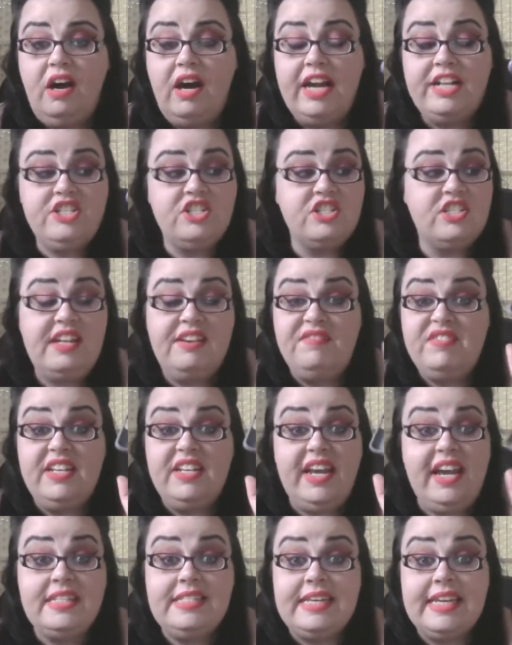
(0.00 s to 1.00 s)
I just left it
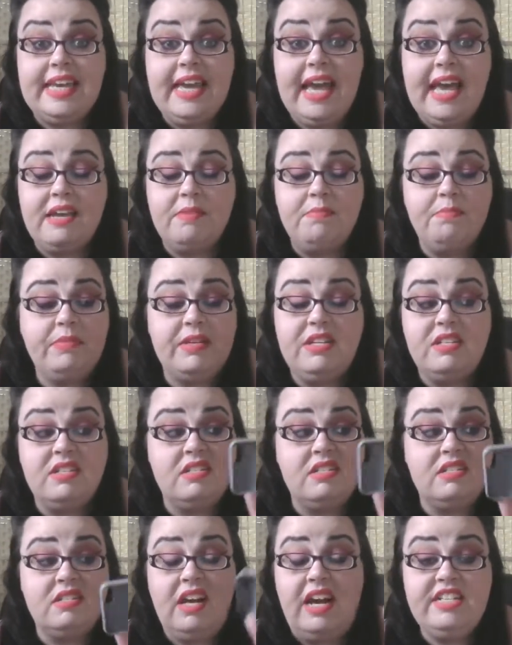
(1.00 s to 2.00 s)
as it came
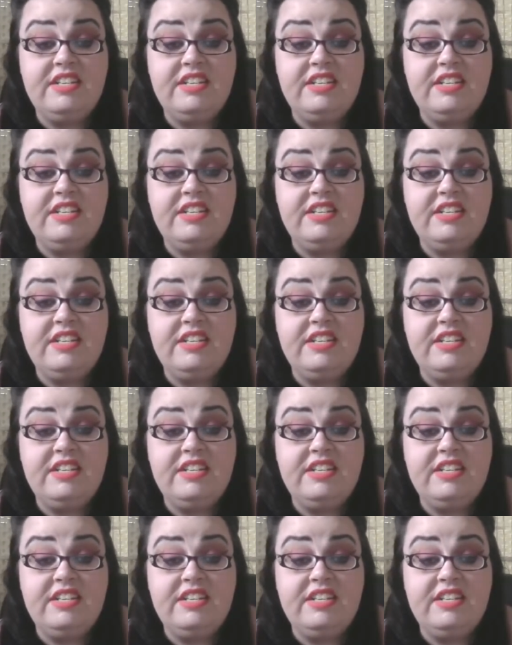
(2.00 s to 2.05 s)
because I